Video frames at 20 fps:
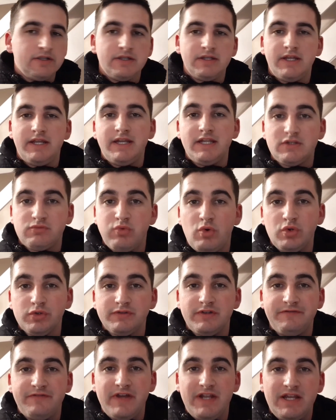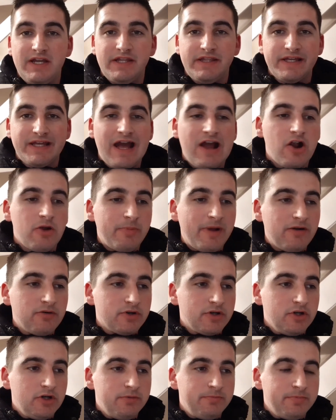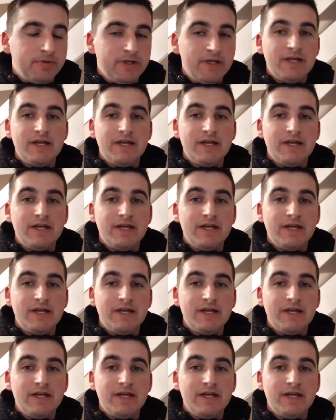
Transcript: It is Wolsey Villa in the Carabao Cup.